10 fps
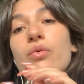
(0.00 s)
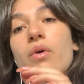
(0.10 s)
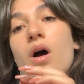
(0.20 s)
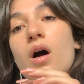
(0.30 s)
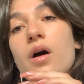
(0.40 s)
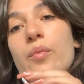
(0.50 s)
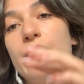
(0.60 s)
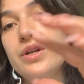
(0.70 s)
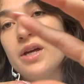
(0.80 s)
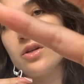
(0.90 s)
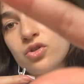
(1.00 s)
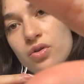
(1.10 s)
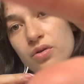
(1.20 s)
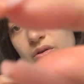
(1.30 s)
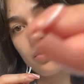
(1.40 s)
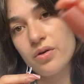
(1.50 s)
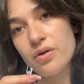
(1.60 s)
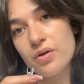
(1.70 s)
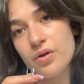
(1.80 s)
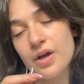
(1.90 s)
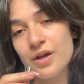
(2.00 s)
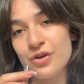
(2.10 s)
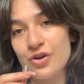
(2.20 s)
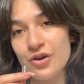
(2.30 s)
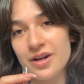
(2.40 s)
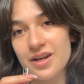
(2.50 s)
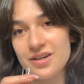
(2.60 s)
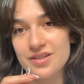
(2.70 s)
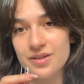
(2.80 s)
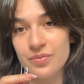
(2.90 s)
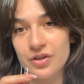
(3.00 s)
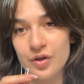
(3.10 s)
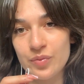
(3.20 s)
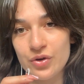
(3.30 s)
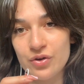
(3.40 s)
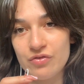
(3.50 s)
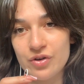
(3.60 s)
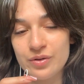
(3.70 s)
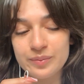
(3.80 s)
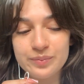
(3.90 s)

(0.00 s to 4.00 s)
raw potential and turn it into something beautiful.